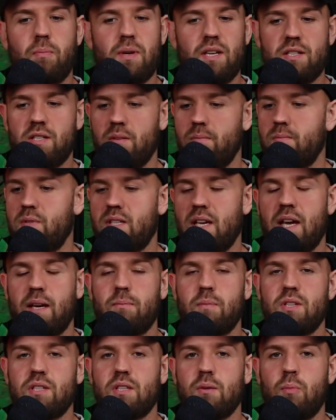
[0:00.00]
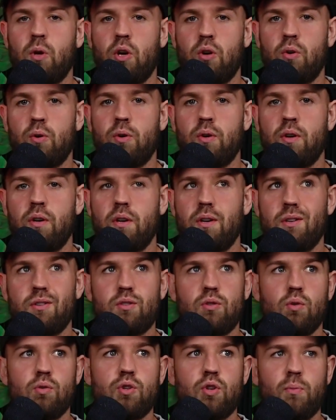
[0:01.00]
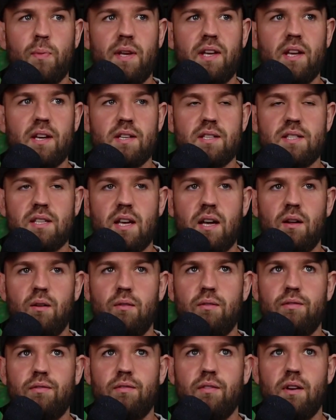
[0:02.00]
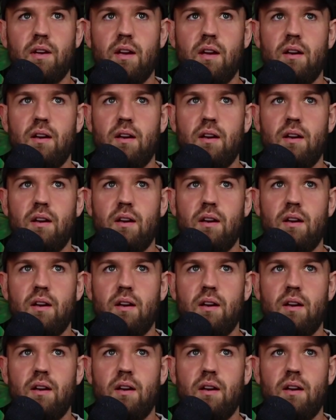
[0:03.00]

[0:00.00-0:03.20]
be some segments about social media itself,